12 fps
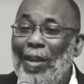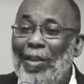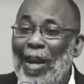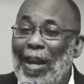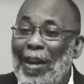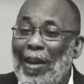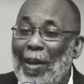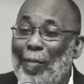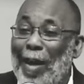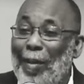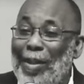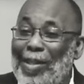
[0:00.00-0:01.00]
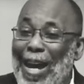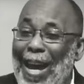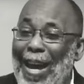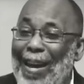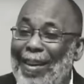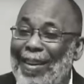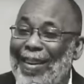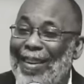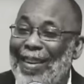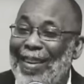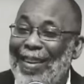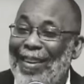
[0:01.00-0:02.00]
Well, let me tell you, honey, baby child,
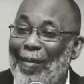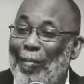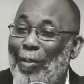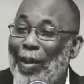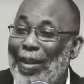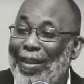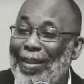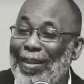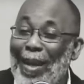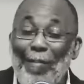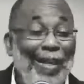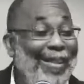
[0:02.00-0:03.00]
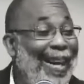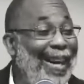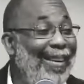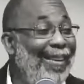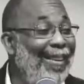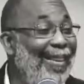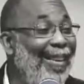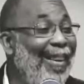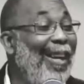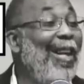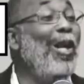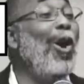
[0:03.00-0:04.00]
brother, let me tell
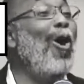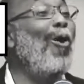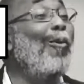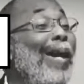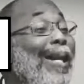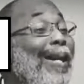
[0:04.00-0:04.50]
you, he